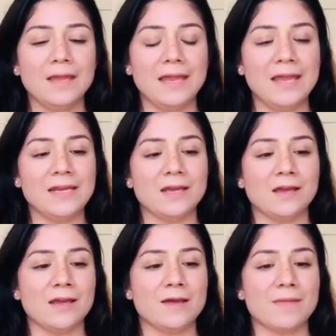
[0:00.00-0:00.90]
And
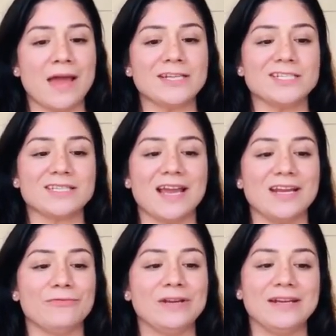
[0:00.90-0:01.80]
um, I just
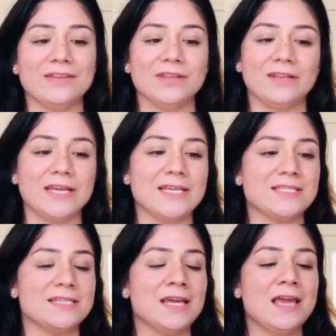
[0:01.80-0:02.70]
kind of went down the
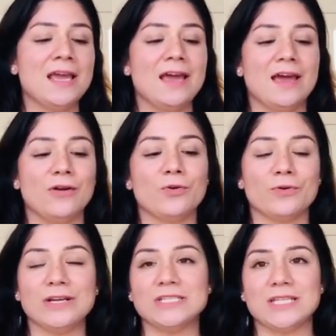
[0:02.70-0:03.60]
list
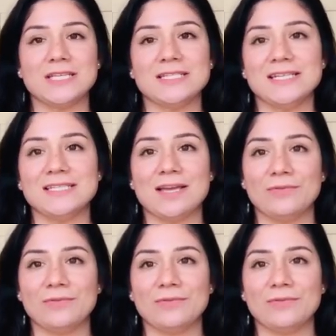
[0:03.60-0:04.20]
according to the seeds that